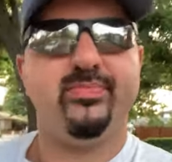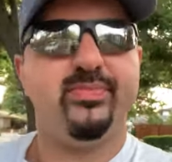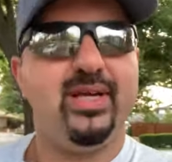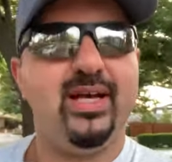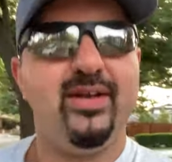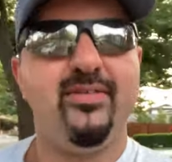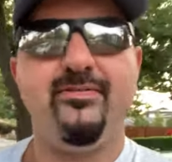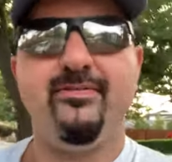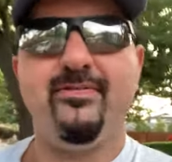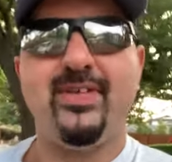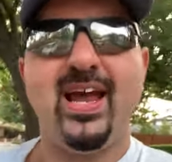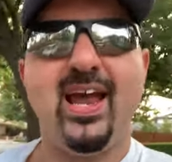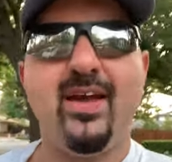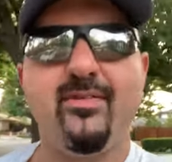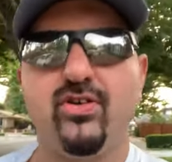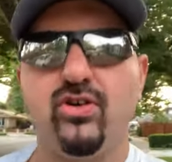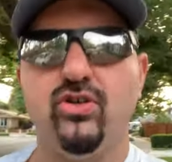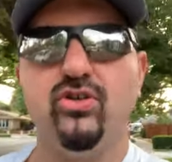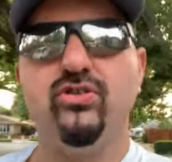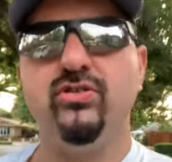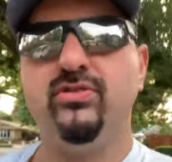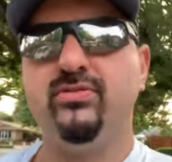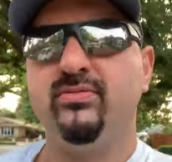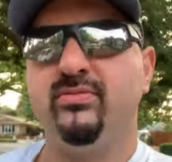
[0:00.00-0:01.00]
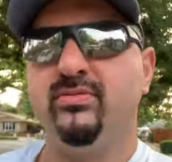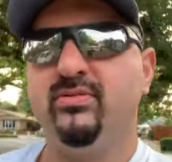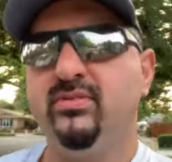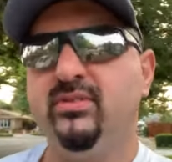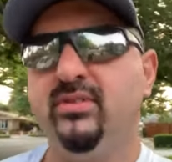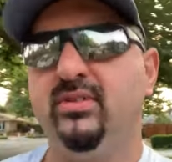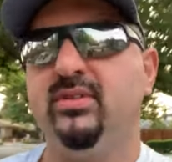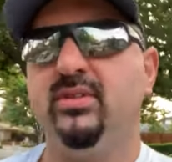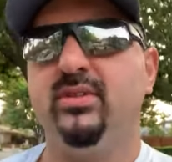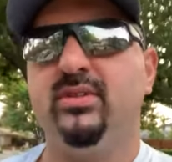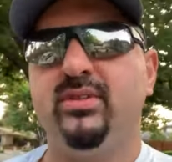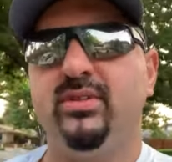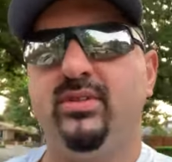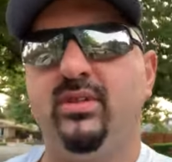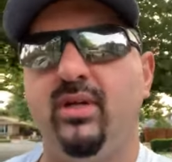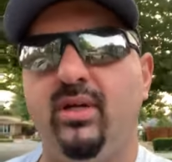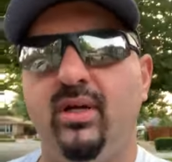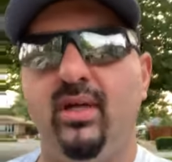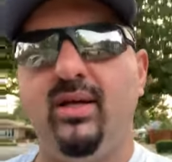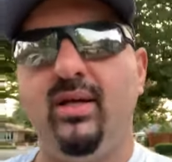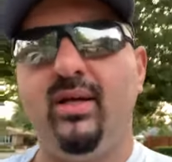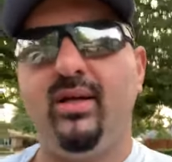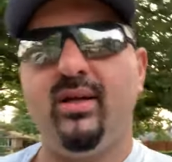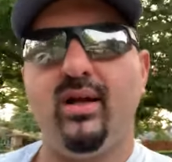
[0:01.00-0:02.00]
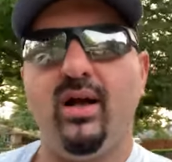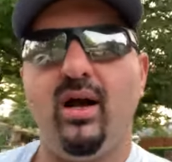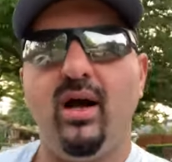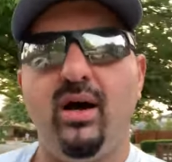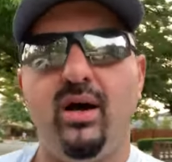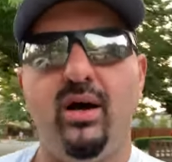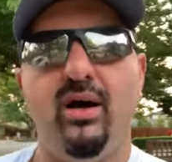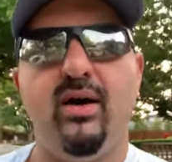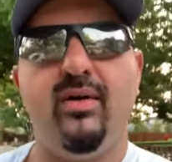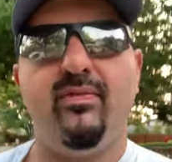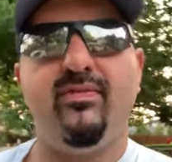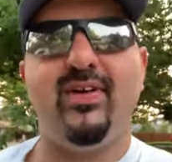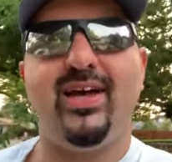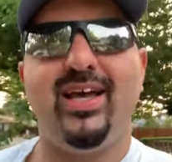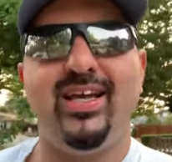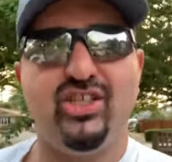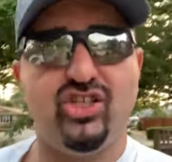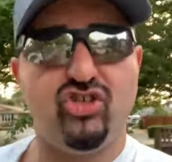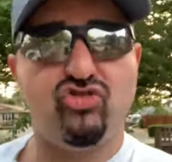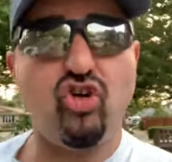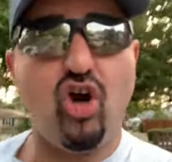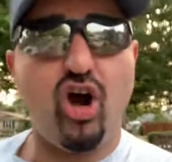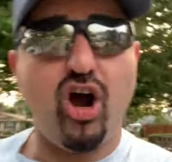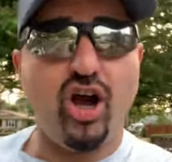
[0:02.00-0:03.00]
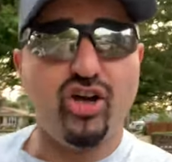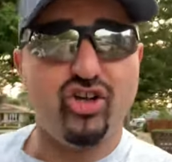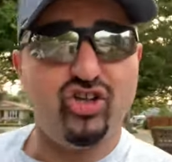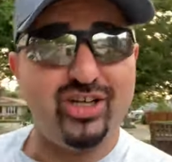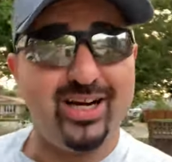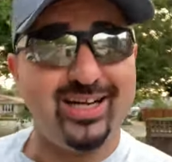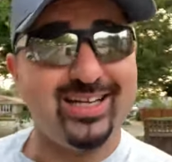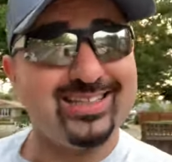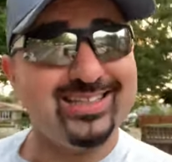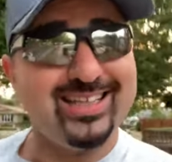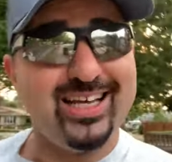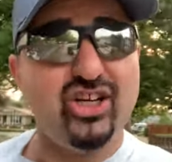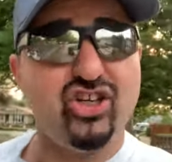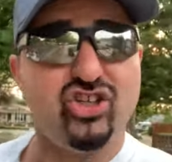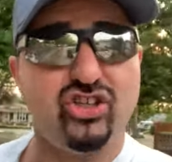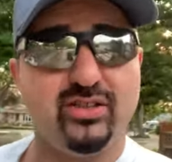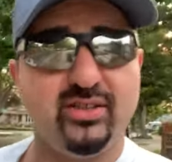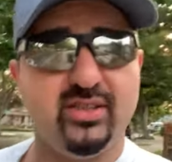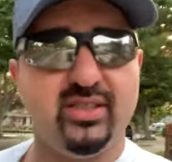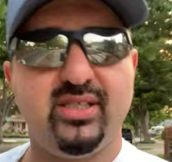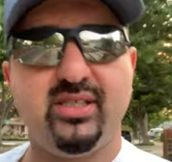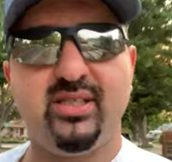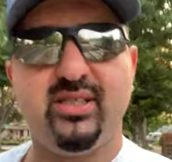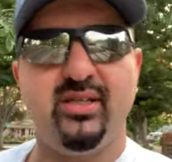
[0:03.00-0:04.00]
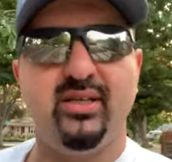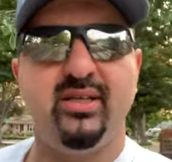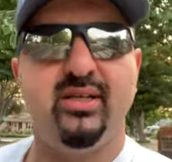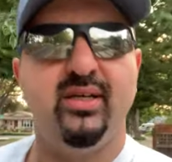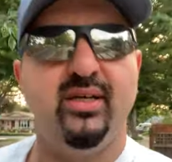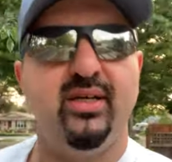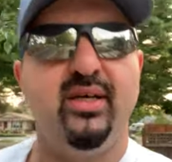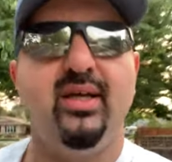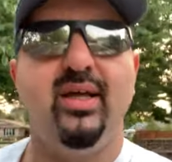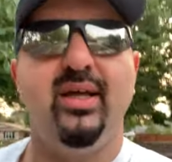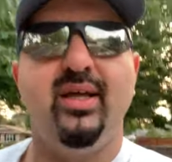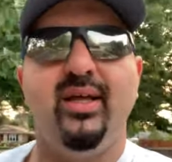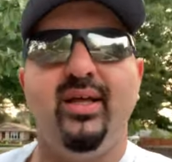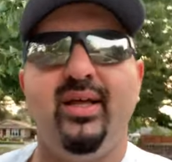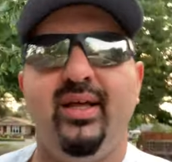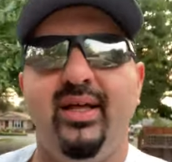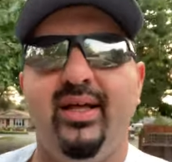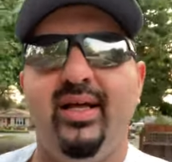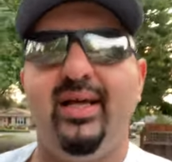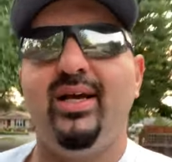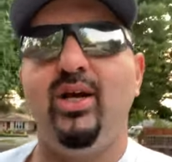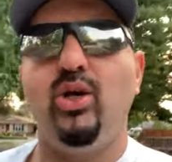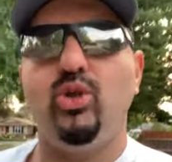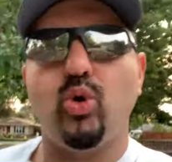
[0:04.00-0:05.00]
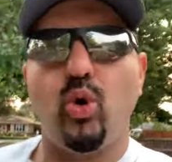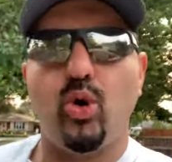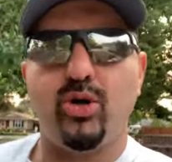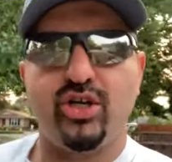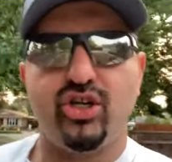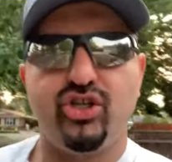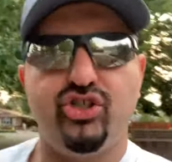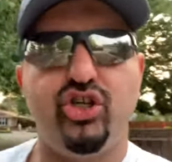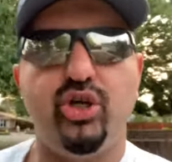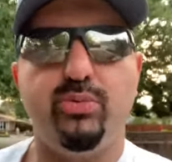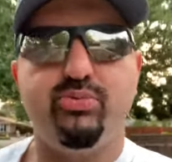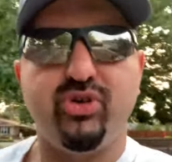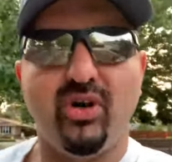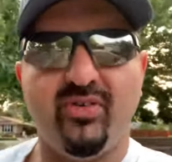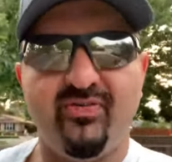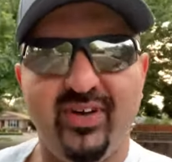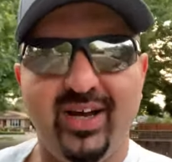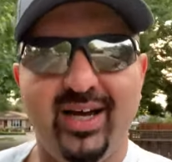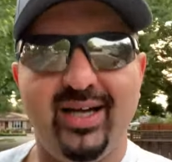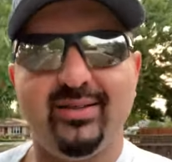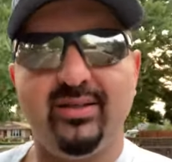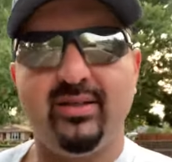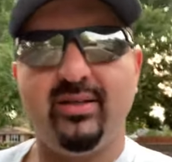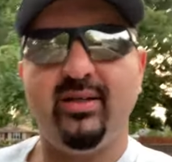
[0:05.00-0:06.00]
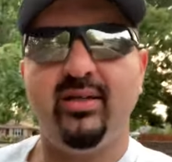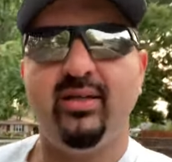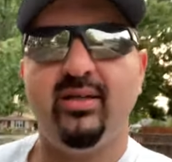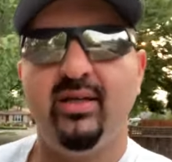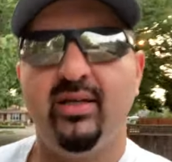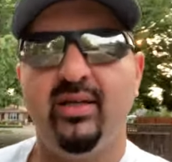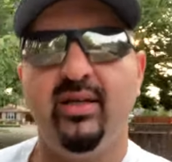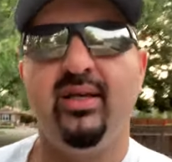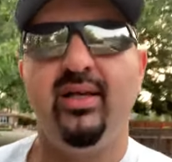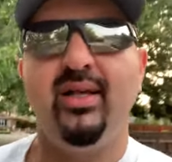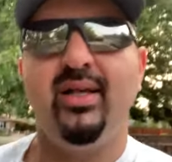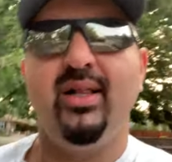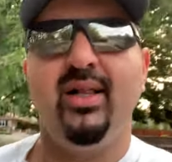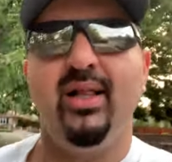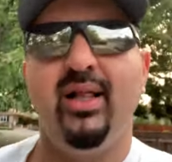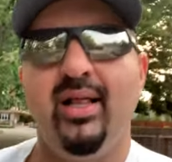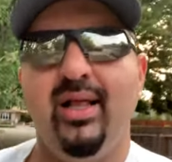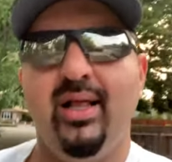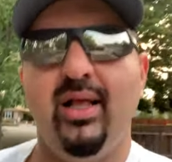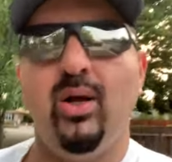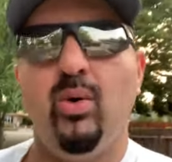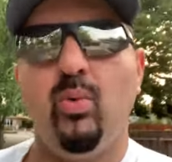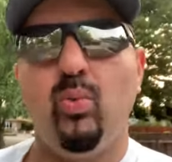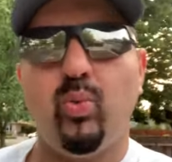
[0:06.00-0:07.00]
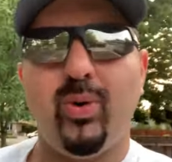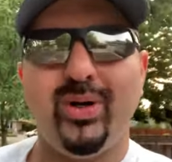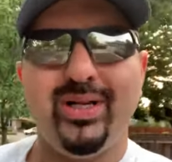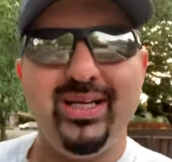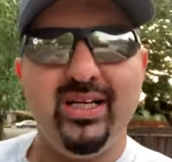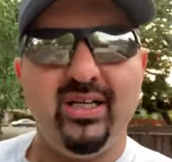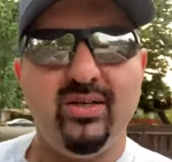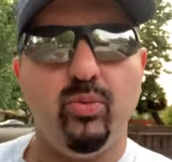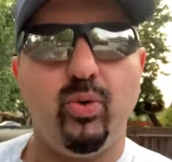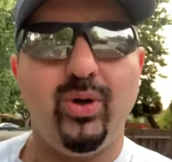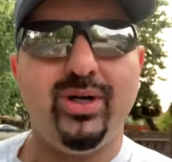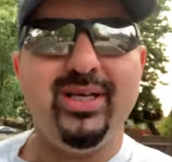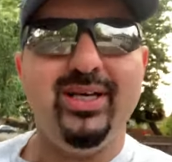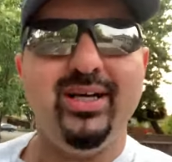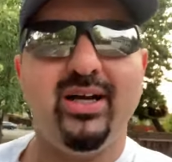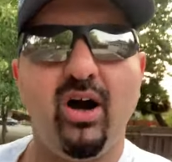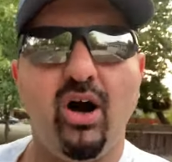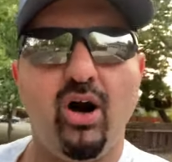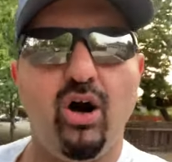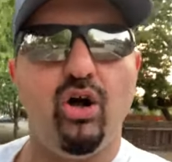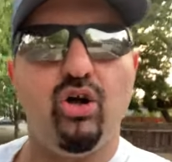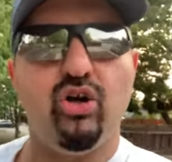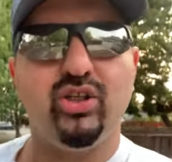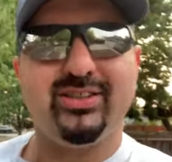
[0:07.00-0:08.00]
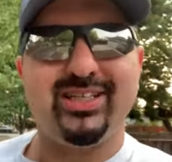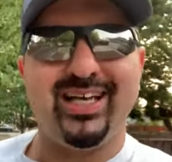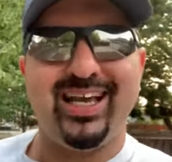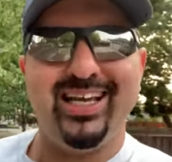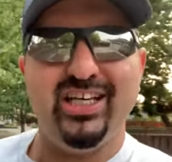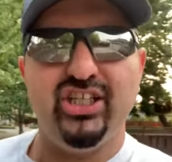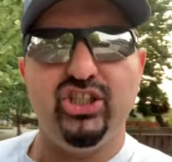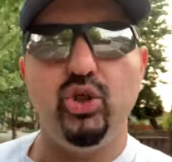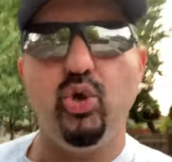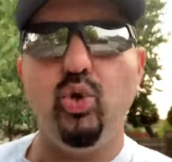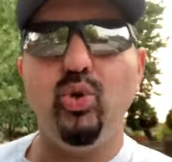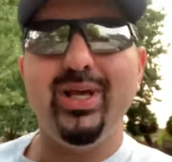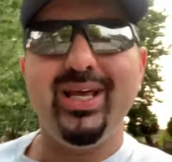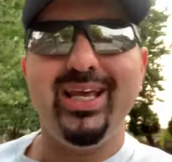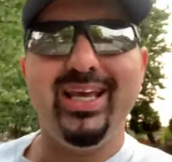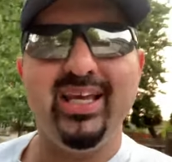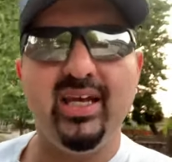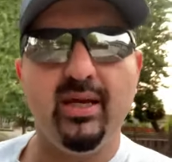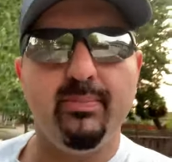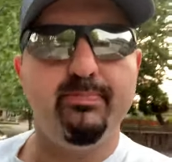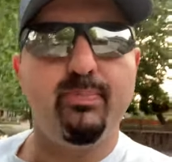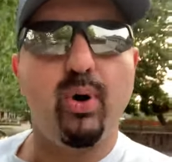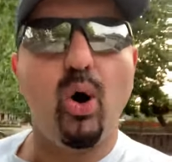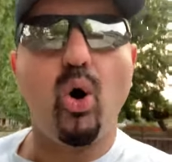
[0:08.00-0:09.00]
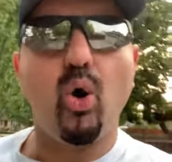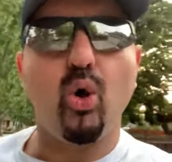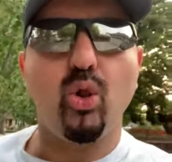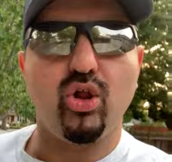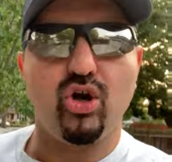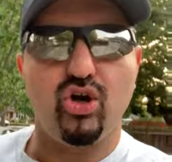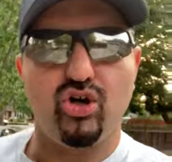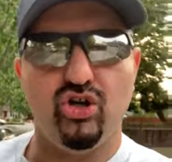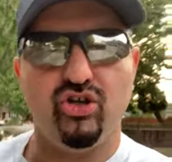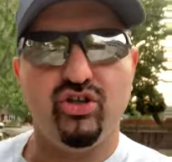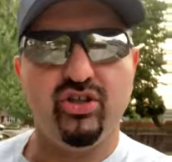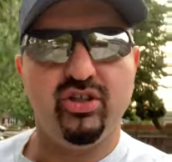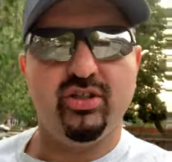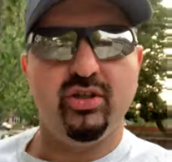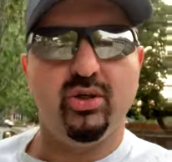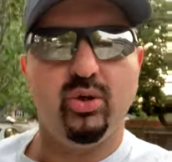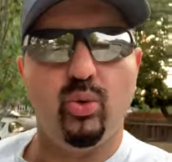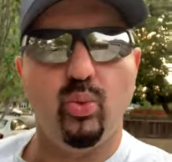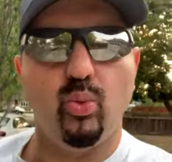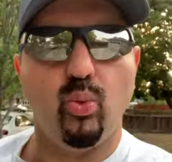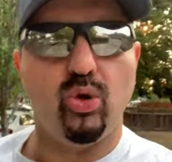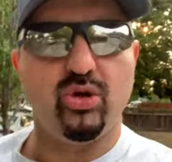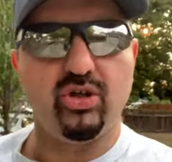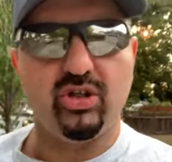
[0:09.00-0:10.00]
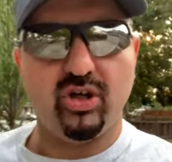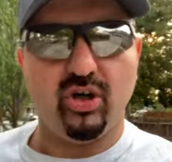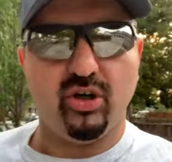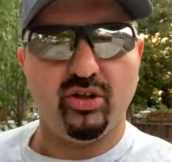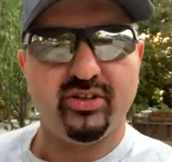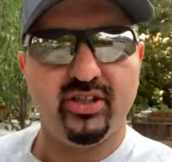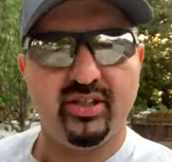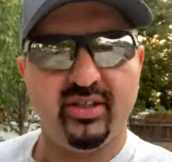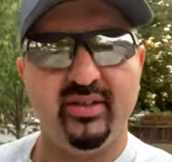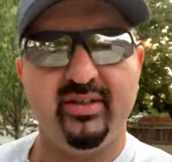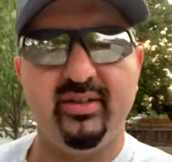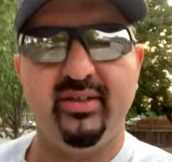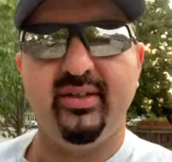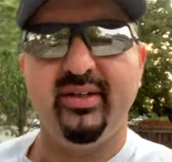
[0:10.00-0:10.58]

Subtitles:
in favor of a strong United Nations in order to prevent what he calls a unipolar world.